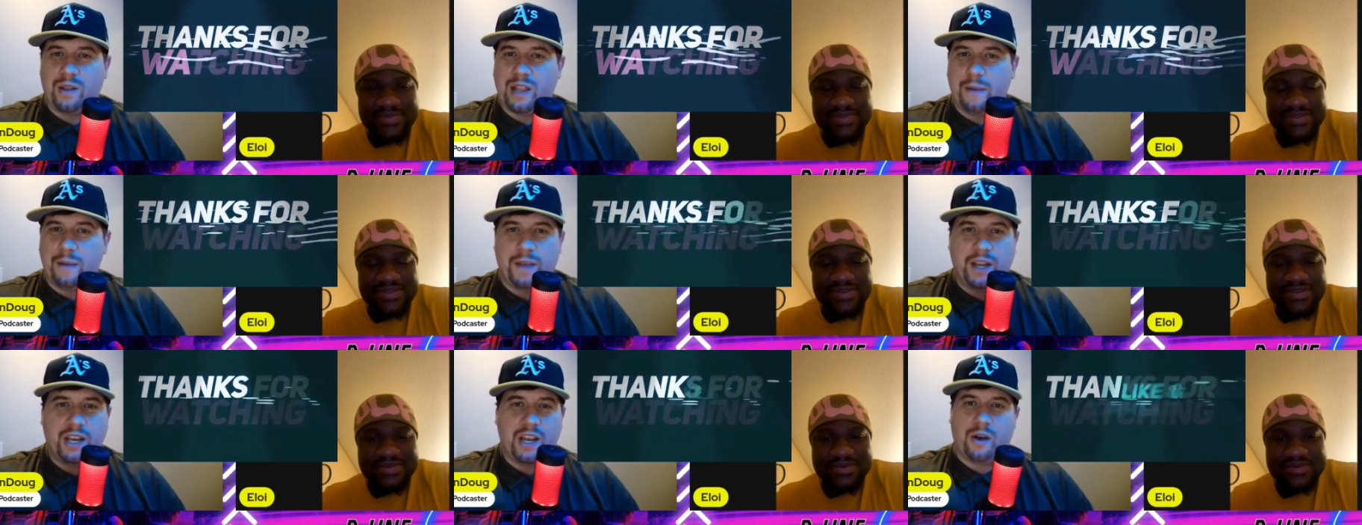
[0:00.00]
Speaker 1: Let
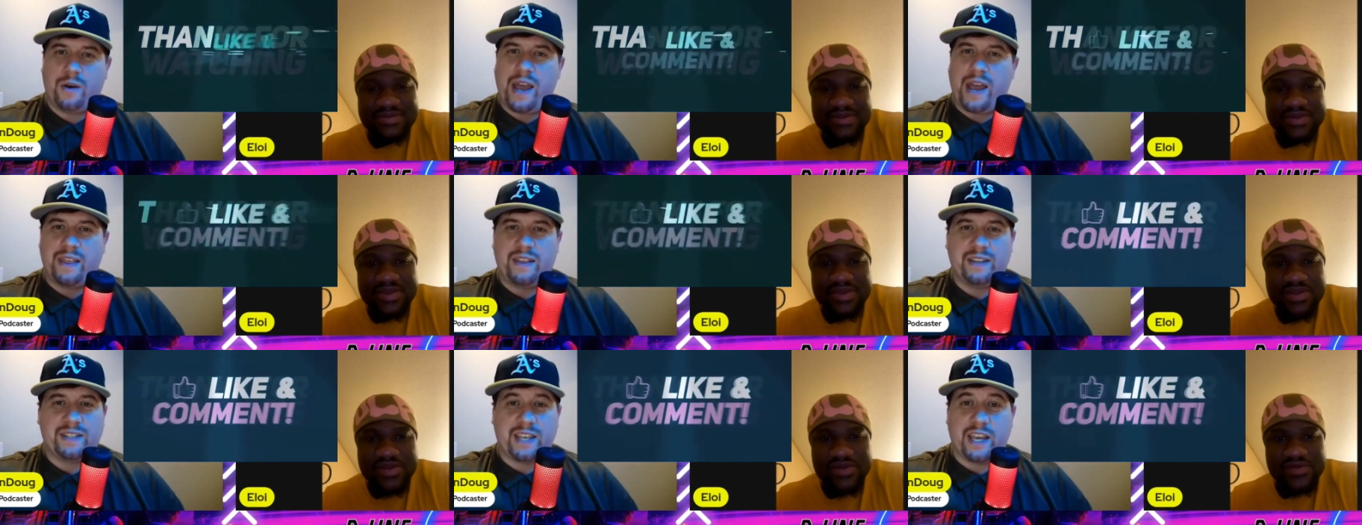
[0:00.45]
me know how
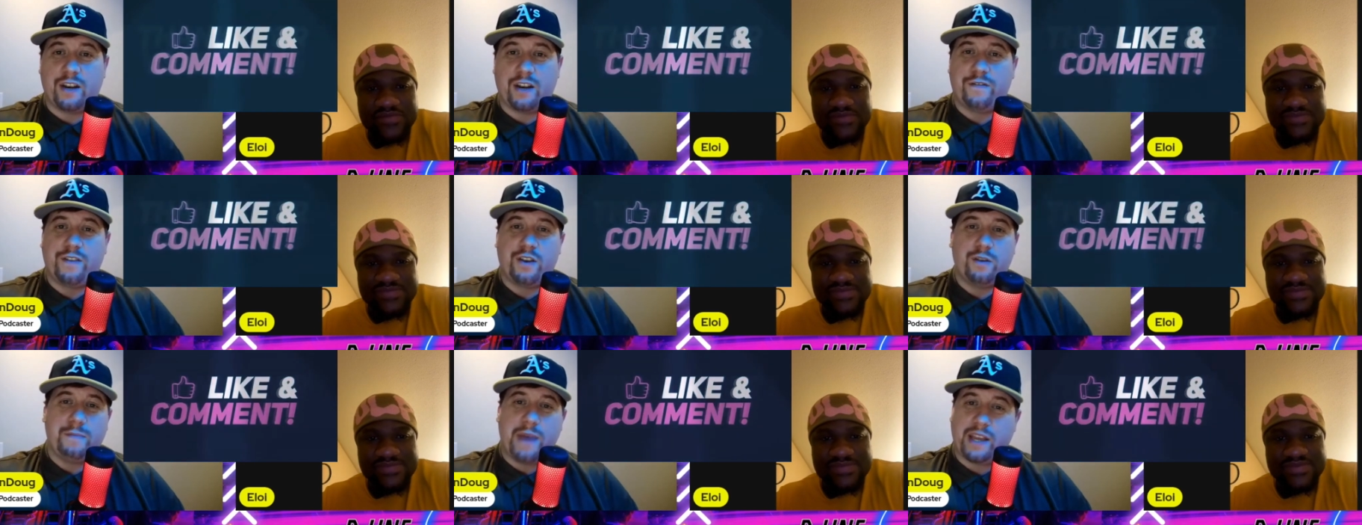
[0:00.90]
this
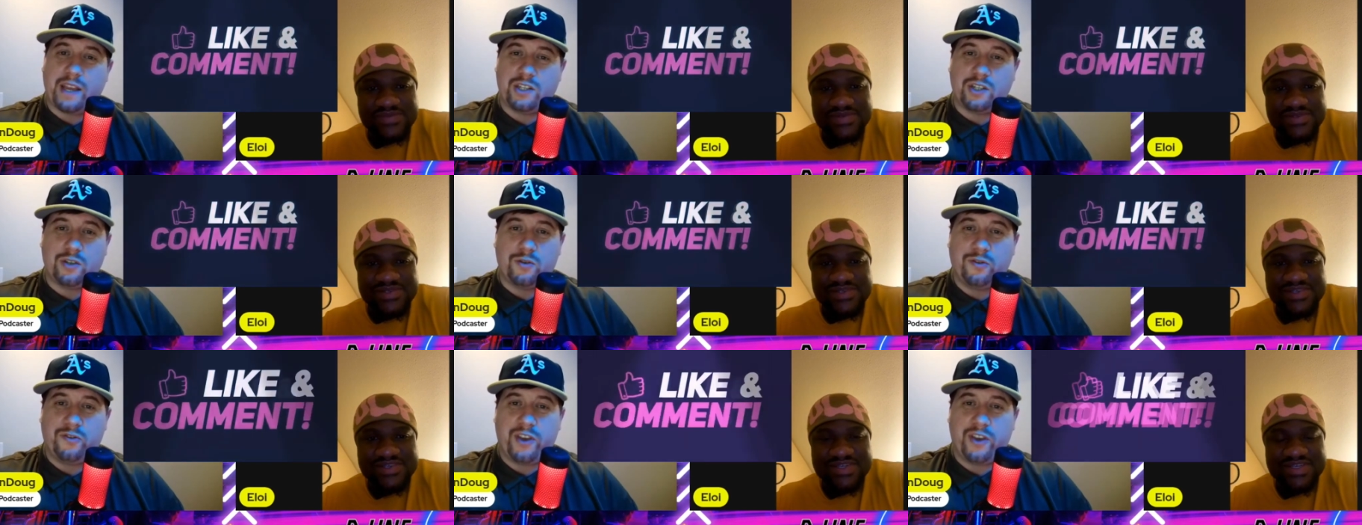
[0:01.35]
interview made you
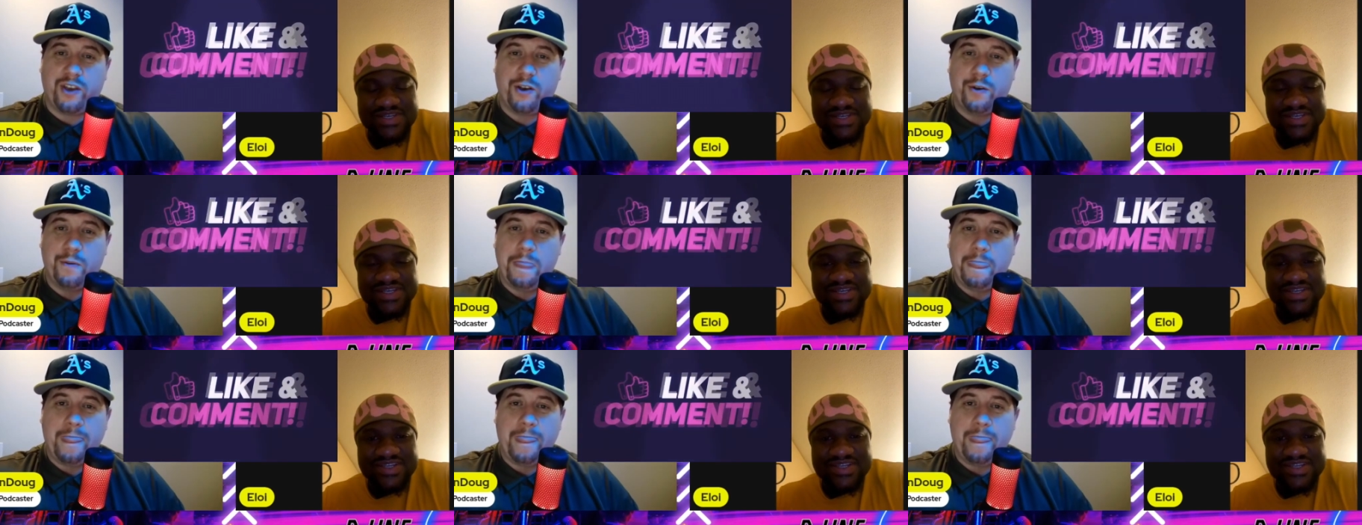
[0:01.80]
feel.